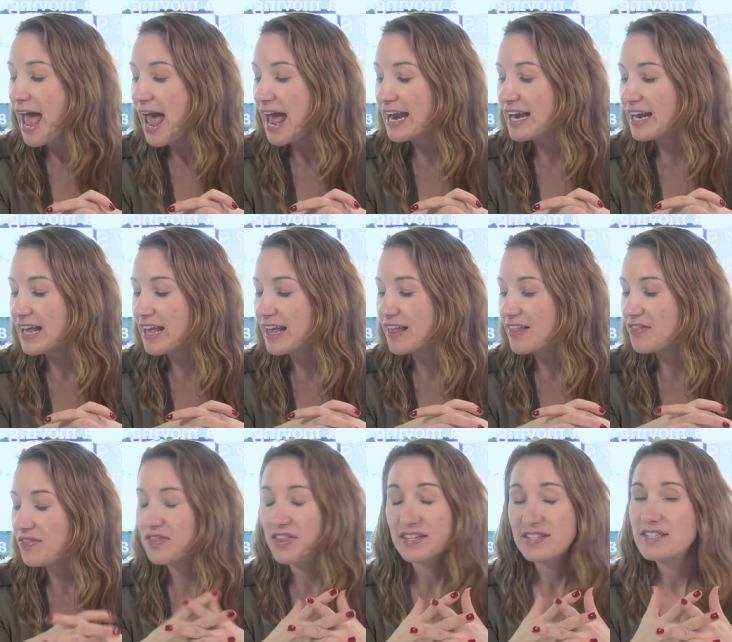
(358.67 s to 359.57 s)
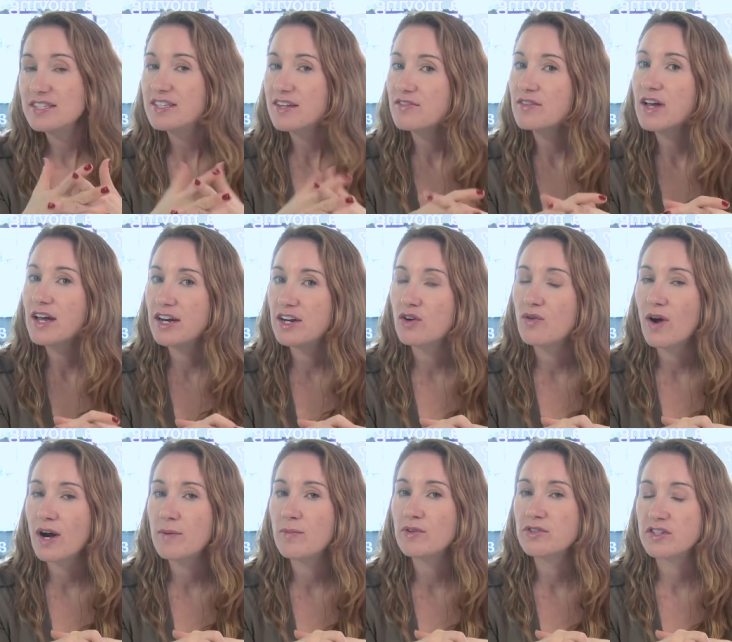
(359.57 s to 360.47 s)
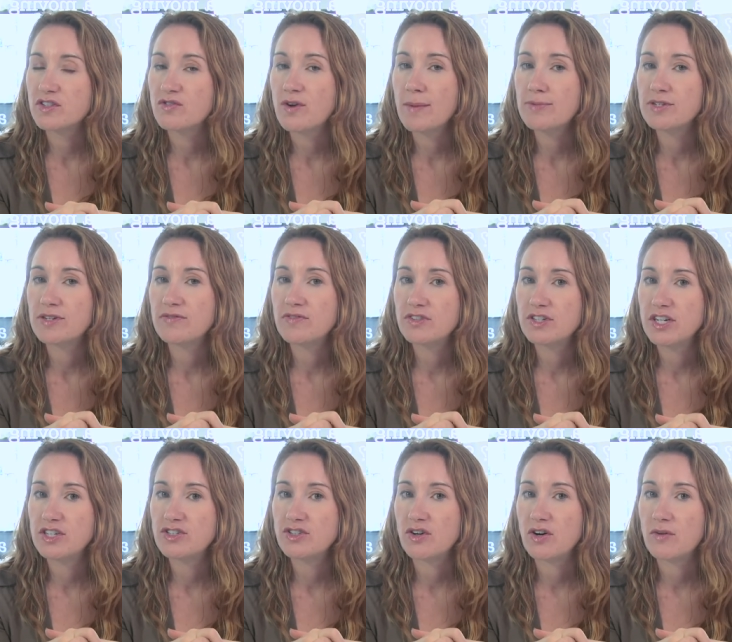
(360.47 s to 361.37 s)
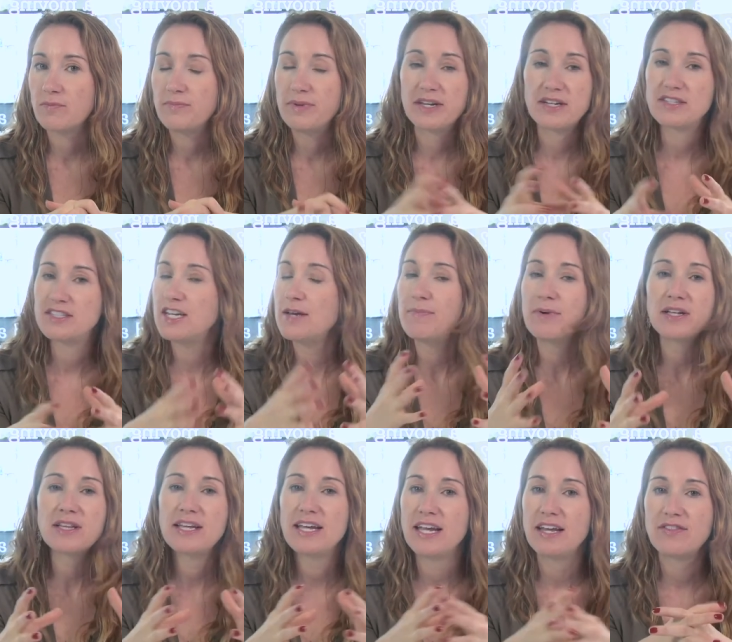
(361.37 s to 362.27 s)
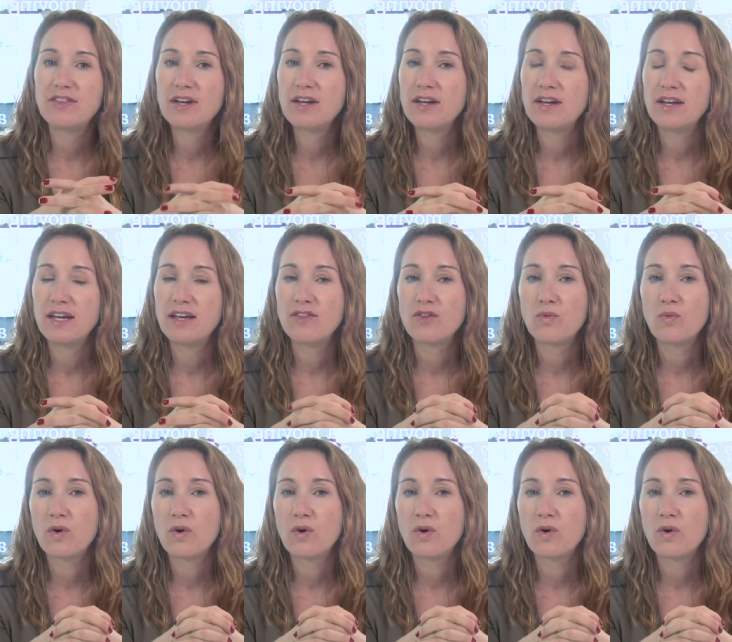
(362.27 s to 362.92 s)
And this is a, an incredible disruption for digital because typically in the in the